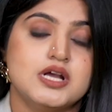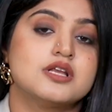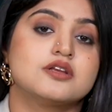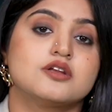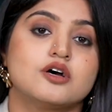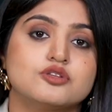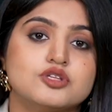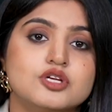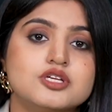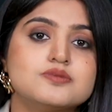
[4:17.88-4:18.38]

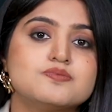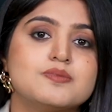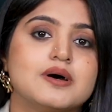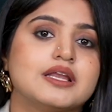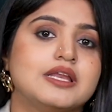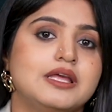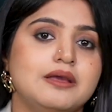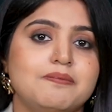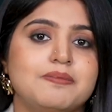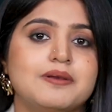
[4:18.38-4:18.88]
Now, this
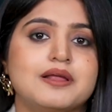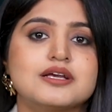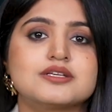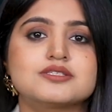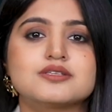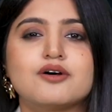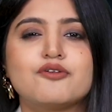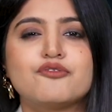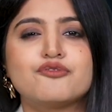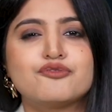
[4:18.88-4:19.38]
money
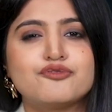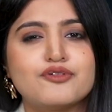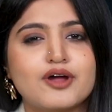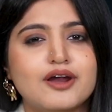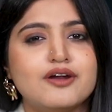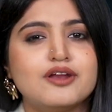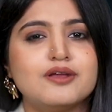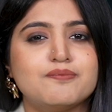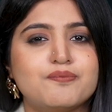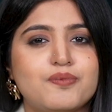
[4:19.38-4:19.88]
plays a
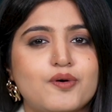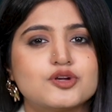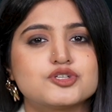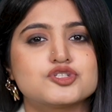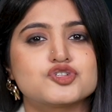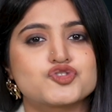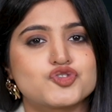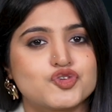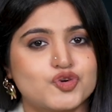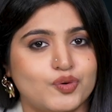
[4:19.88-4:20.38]
very
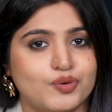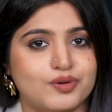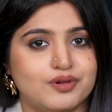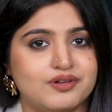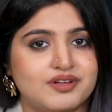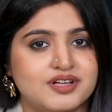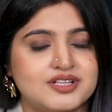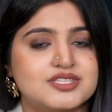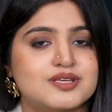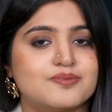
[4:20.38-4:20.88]
important role
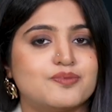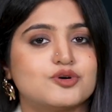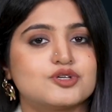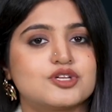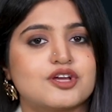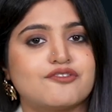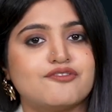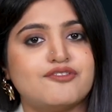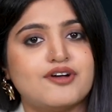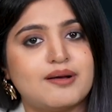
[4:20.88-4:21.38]
in
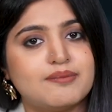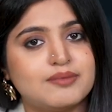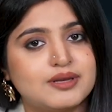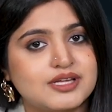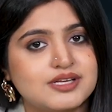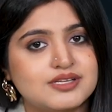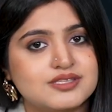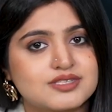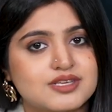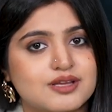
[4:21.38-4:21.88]
supporting
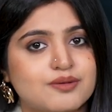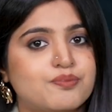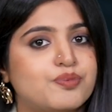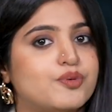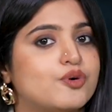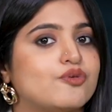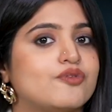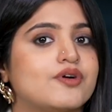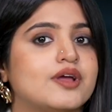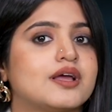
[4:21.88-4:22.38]
families,
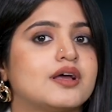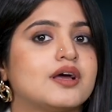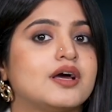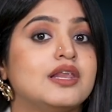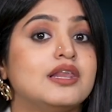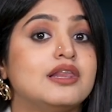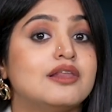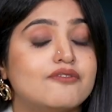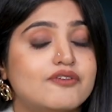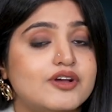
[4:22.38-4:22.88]
improving the
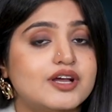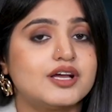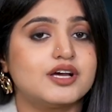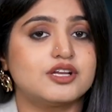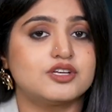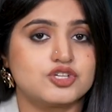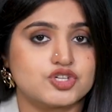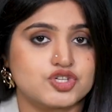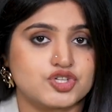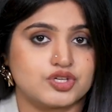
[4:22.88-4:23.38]
living
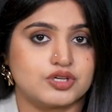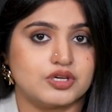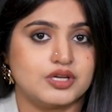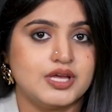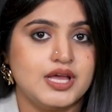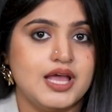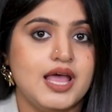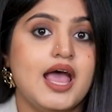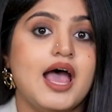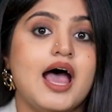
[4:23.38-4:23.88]
condition,
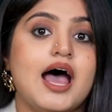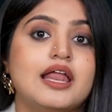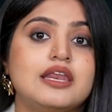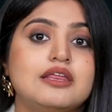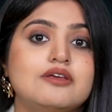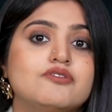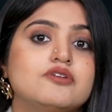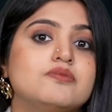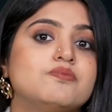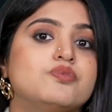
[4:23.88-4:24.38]
and
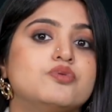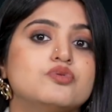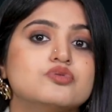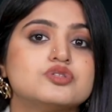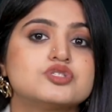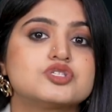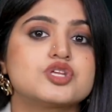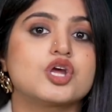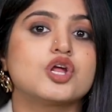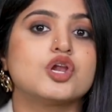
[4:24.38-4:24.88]
even
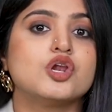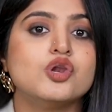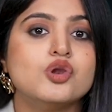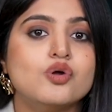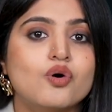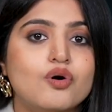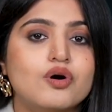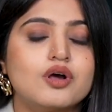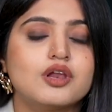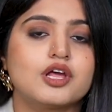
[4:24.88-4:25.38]
boosting
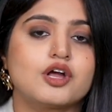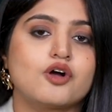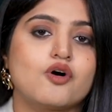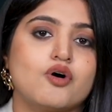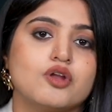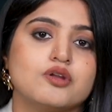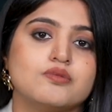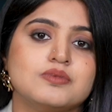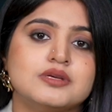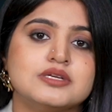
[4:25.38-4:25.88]
local
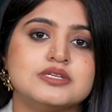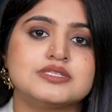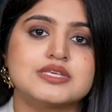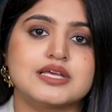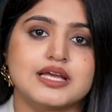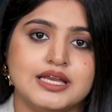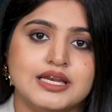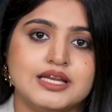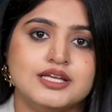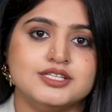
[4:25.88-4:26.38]
economies
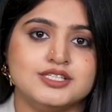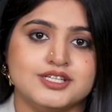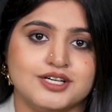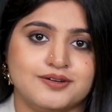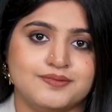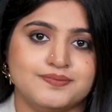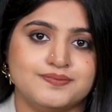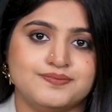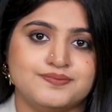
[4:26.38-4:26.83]
in India.